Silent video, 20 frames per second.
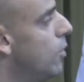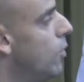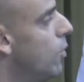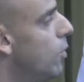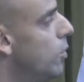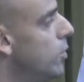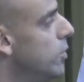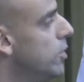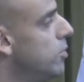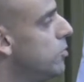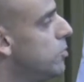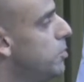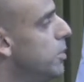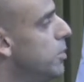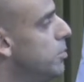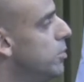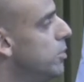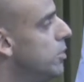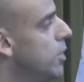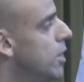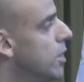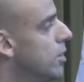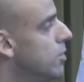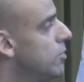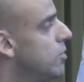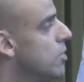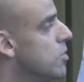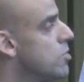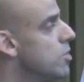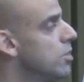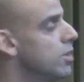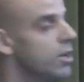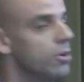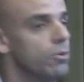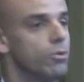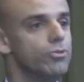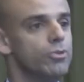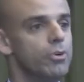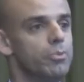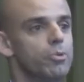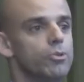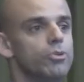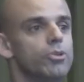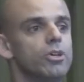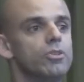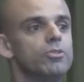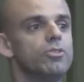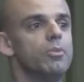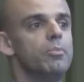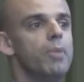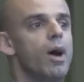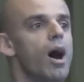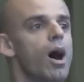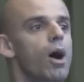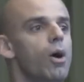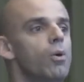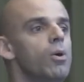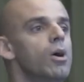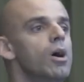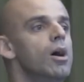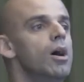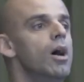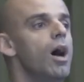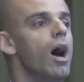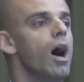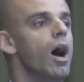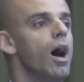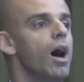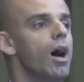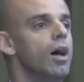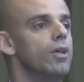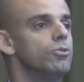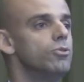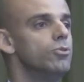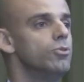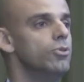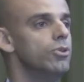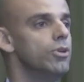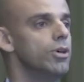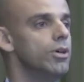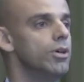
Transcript: all these people are essentially contributing somehow to